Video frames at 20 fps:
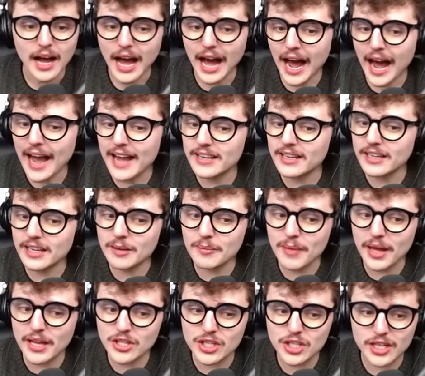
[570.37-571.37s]
I didn't
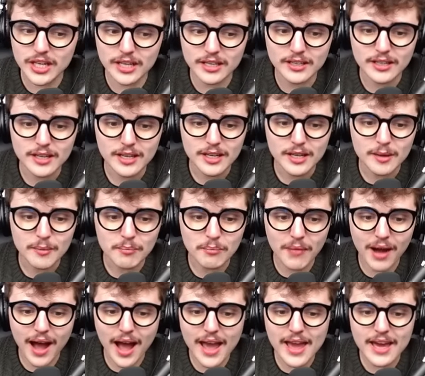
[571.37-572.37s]
mention it.
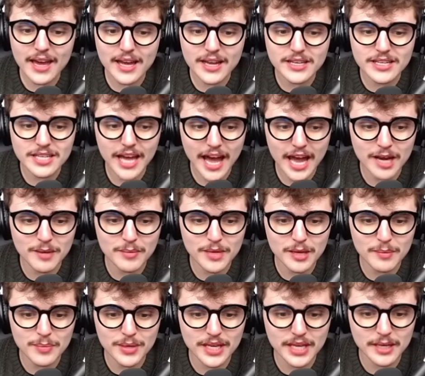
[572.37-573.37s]
Maya anatomy
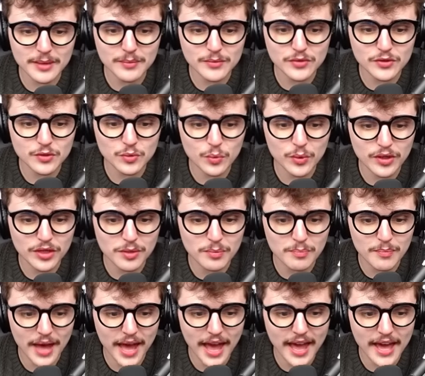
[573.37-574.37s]
begins with
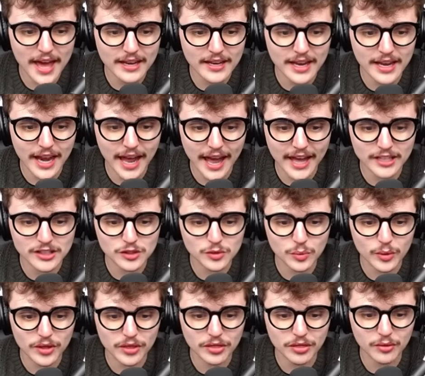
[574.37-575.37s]
man and ends
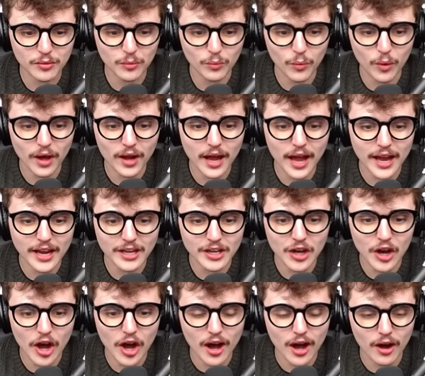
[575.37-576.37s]
with what I
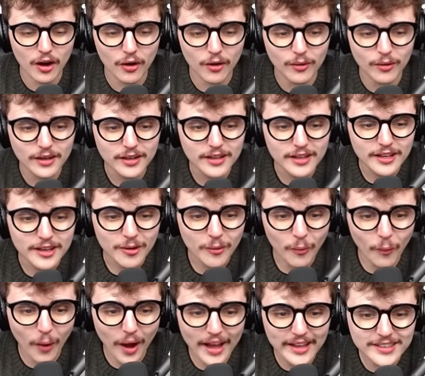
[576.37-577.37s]
know.
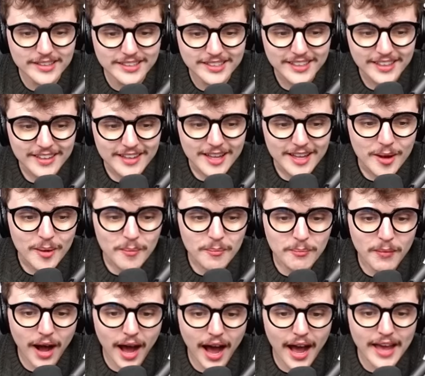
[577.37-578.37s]
What?
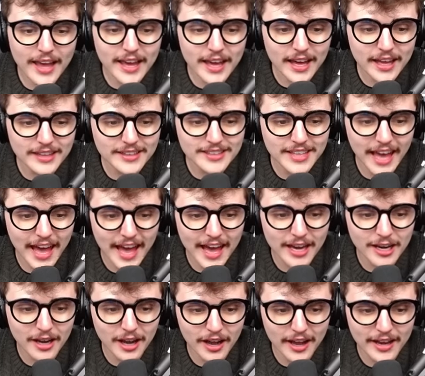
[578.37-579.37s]
Maya
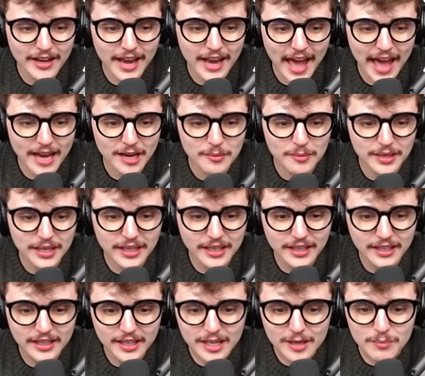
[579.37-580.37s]

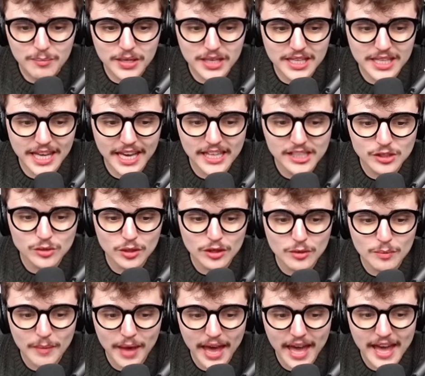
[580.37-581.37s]
Anatomy begins with
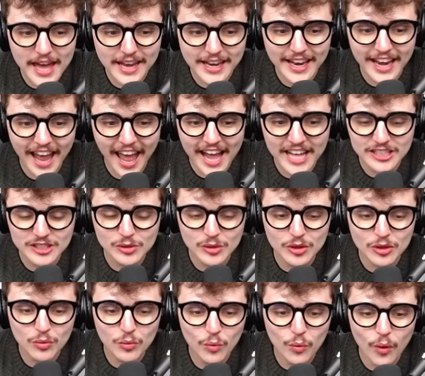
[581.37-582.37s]
man and ends
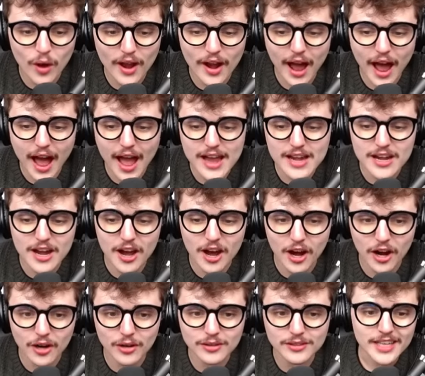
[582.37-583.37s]
with what I
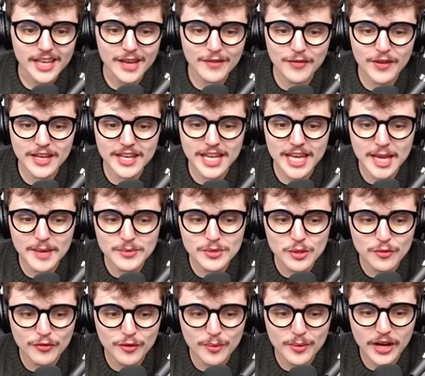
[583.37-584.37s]
know. If it keeps you
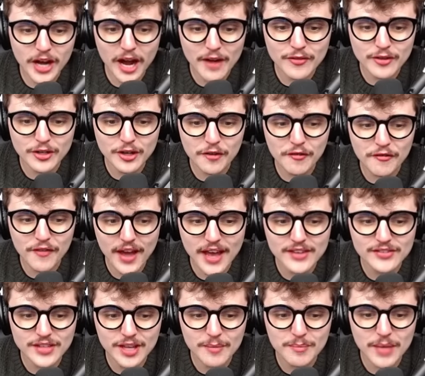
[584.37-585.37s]
from covering your
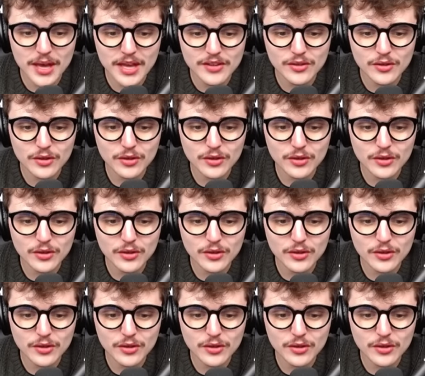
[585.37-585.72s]
face, it makes